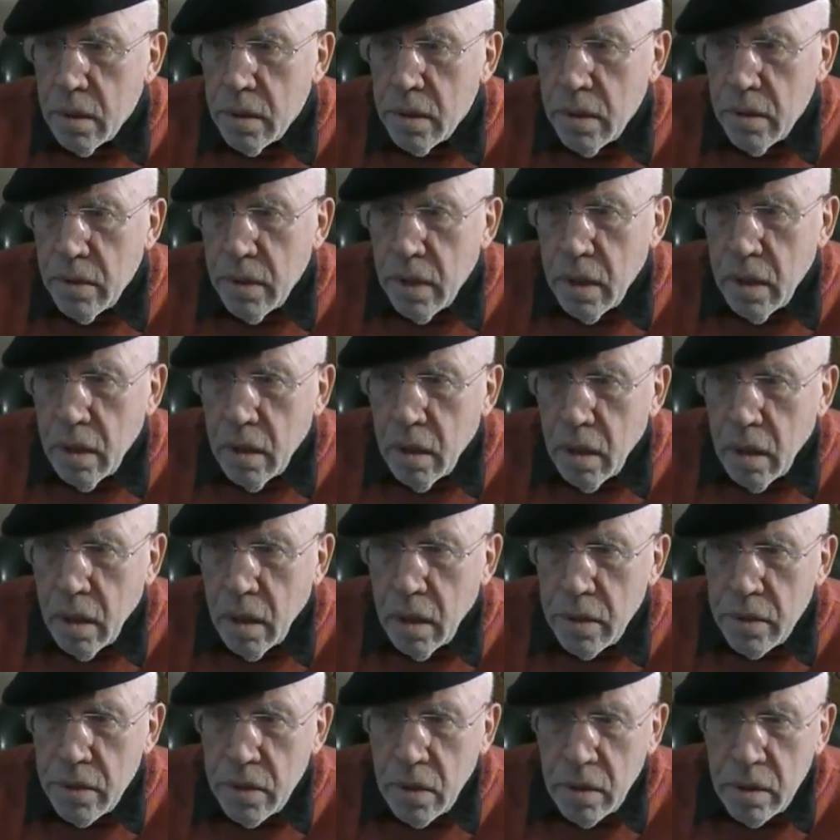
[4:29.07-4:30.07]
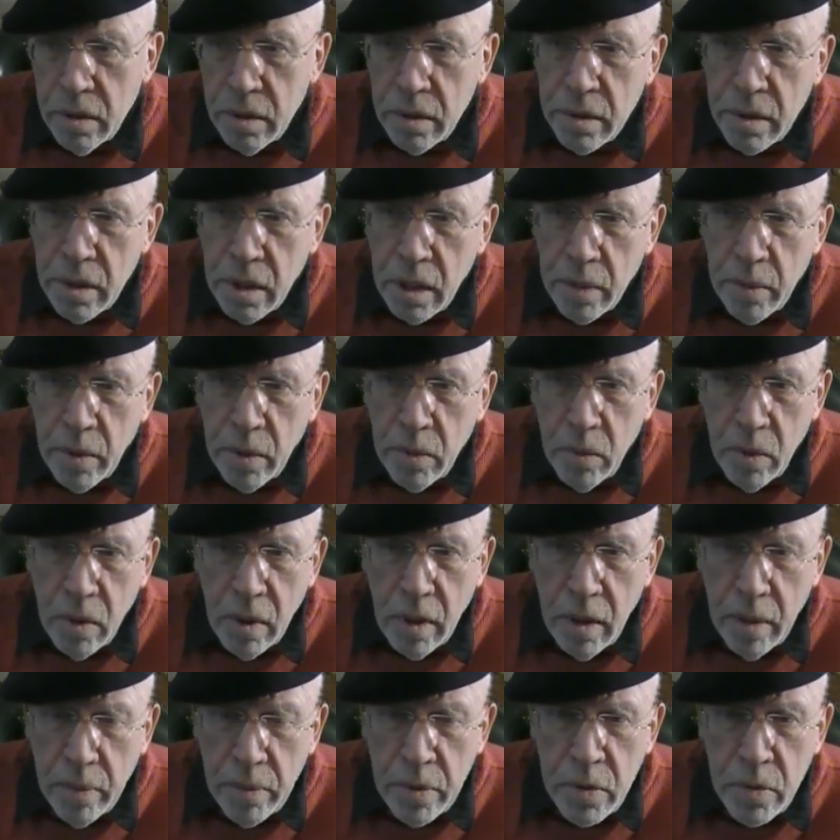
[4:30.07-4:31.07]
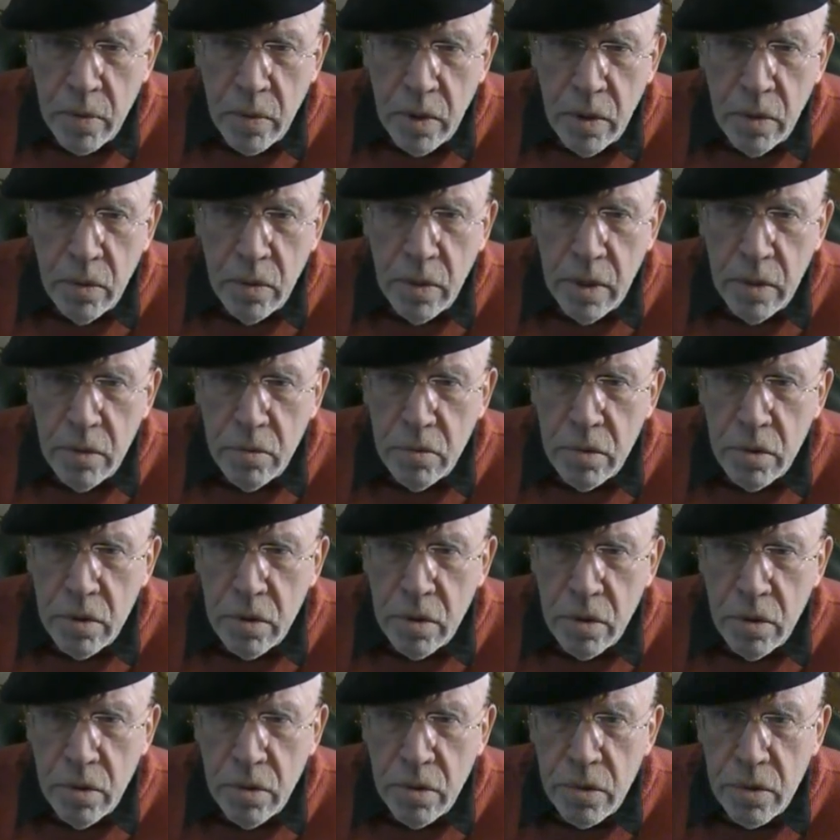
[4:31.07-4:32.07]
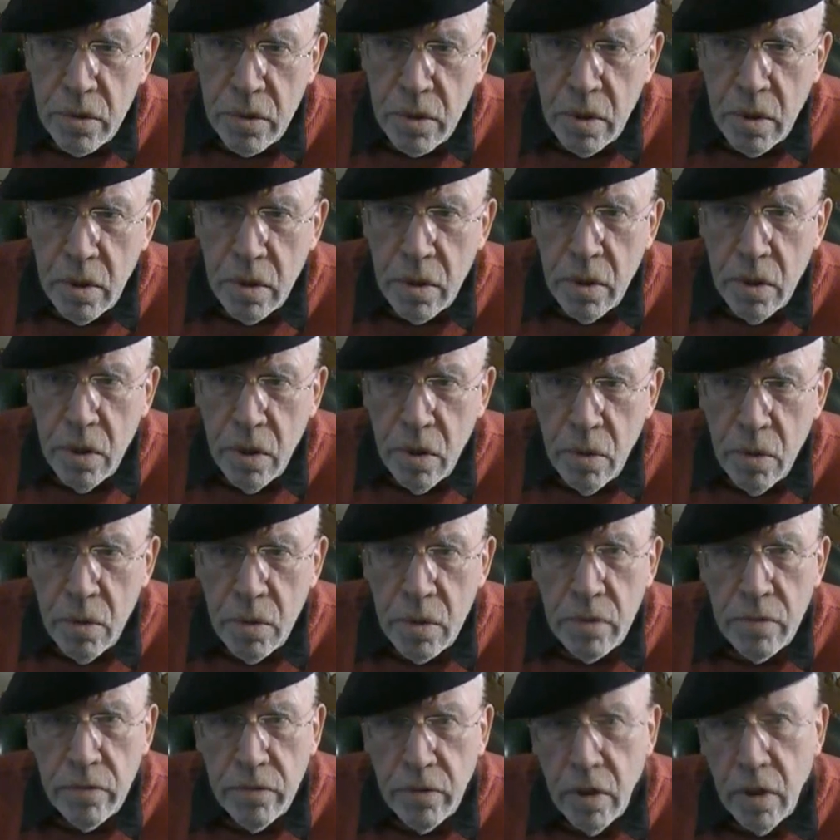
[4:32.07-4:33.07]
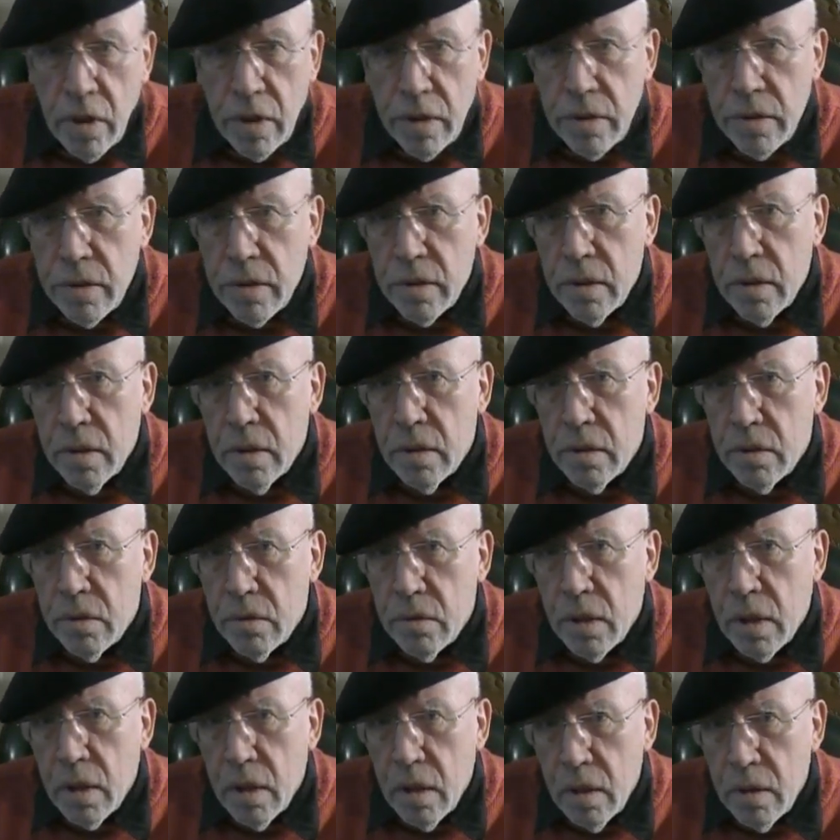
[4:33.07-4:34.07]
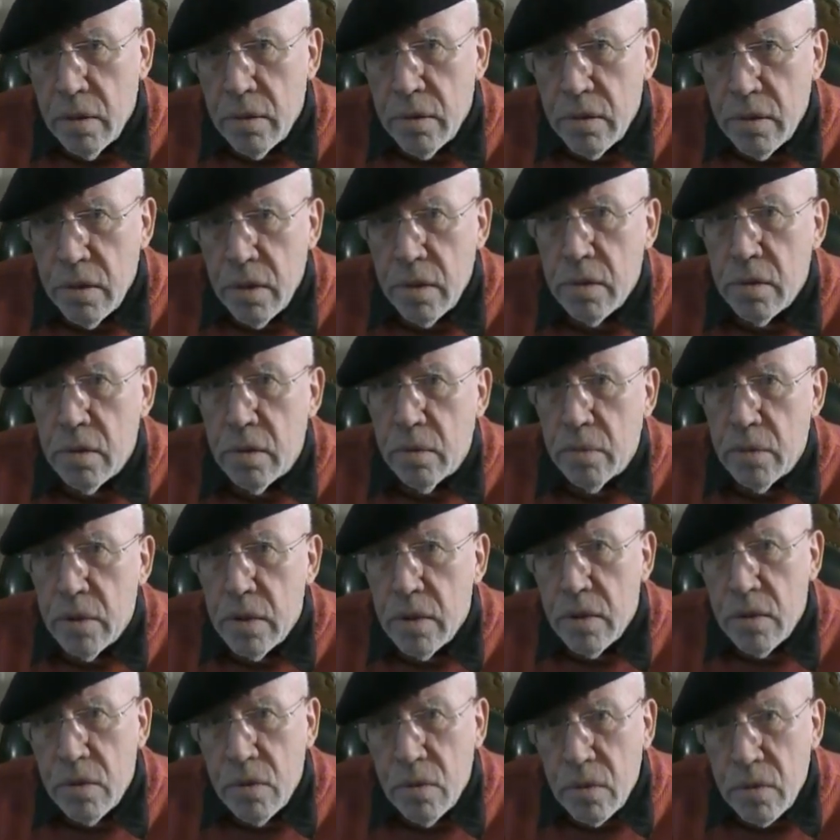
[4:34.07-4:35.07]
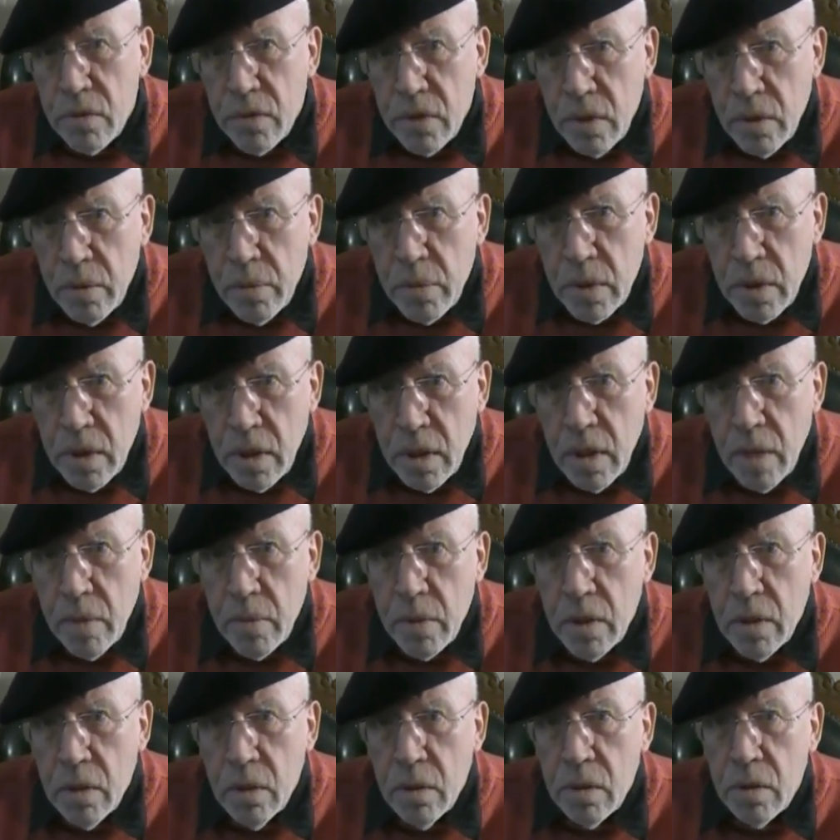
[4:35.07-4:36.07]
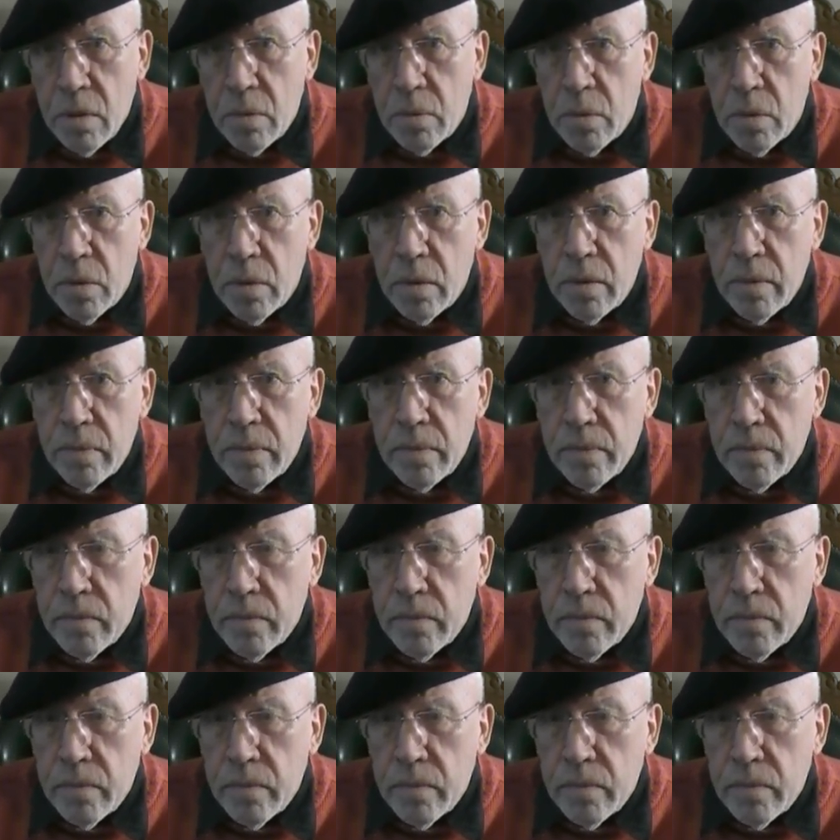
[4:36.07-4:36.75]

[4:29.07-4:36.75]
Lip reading: So then I started to think about what happens when you introduce a new device into a closed system. This is sort of thermodynamic argument.